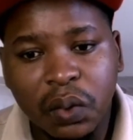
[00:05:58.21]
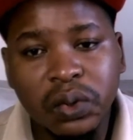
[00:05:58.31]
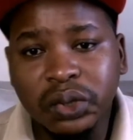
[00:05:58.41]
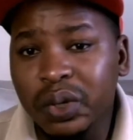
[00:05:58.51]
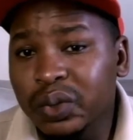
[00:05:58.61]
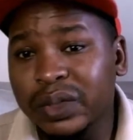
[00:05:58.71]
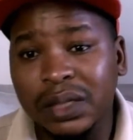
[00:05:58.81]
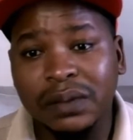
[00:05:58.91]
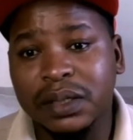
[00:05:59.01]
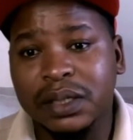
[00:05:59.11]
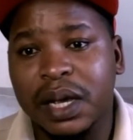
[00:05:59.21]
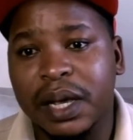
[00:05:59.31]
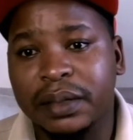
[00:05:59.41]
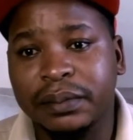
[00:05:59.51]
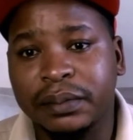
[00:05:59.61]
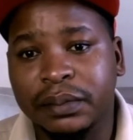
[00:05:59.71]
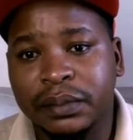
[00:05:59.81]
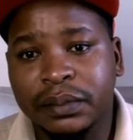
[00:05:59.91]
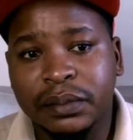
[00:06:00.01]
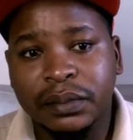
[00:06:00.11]
Who's going to give us time?
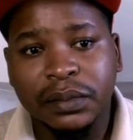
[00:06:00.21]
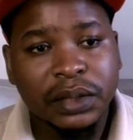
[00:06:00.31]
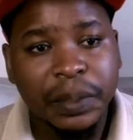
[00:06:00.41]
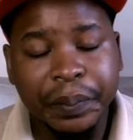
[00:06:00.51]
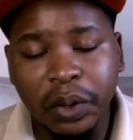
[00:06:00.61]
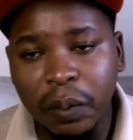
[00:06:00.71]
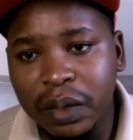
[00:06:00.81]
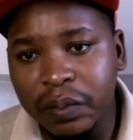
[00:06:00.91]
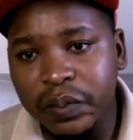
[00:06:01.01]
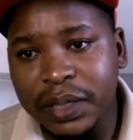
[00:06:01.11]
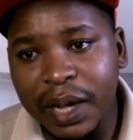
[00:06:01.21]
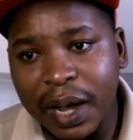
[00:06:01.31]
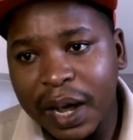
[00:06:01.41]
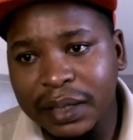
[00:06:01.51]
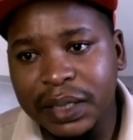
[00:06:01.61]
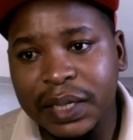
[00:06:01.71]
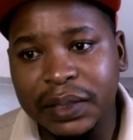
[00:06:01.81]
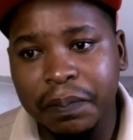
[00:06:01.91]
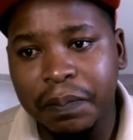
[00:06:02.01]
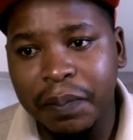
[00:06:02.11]
The problem with us as